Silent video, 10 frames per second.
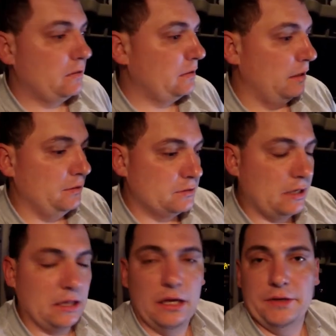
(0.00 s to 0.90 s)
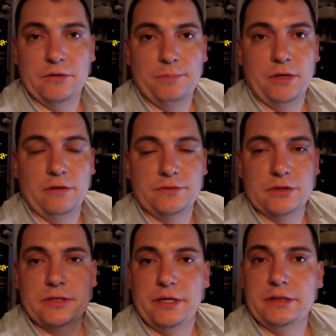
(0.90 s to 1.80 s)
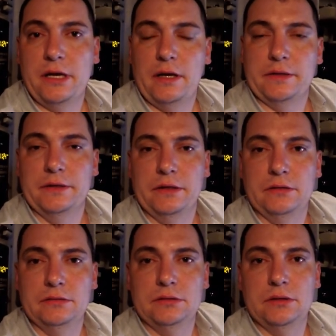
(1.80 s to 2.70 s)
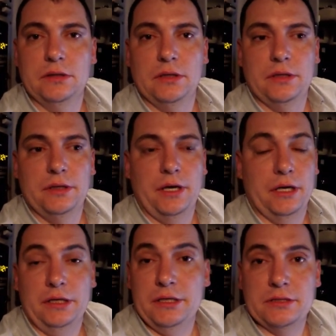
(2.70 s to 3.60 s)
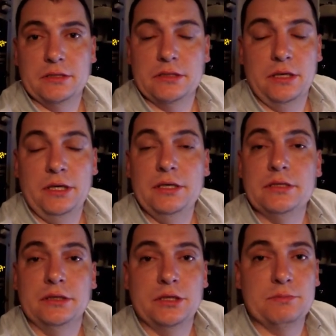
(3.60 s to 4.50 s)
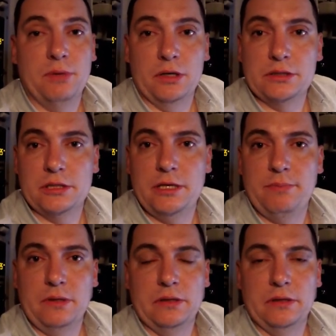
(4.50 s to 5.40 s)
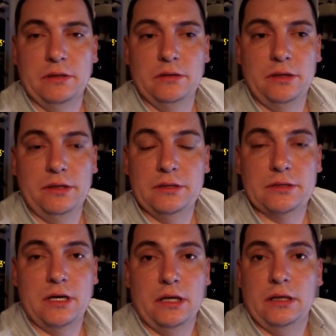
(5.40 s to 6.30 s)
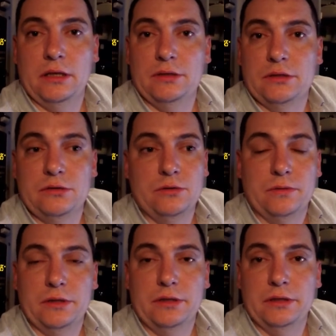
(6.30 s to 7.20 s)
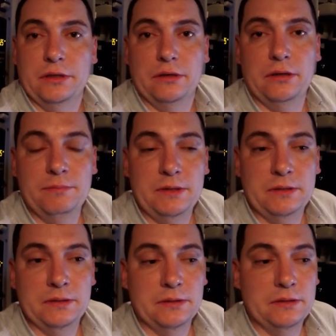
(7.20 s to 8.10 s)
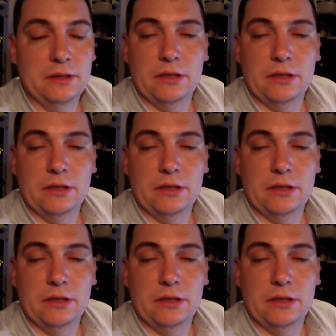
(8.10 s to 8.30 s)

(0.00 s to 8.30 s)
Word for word: getting his headlight ripped off just like that, you know. And he's he's in his bunk sleeping, you know. He's got nothing to do with it, you know. I mean,